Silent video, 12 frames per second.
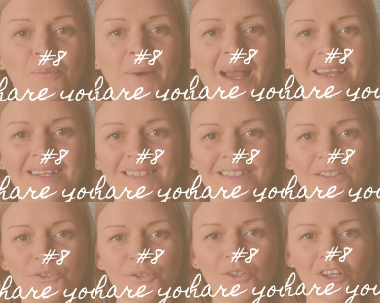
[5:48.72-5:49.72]
Number 8,
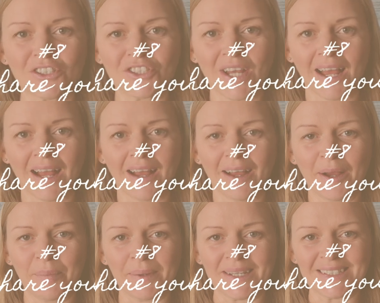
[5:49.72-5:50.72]
do not share
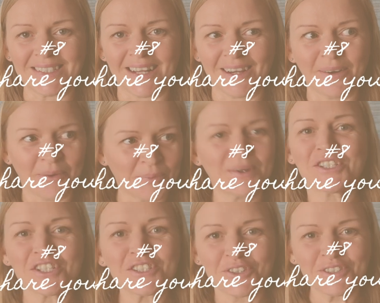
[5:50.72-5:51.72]
a pizza, which
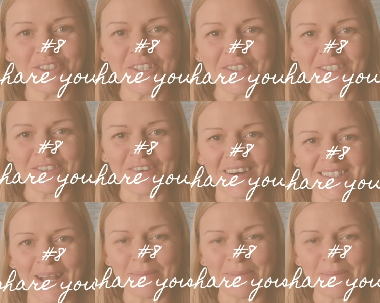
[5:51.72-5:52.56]
is good news as far as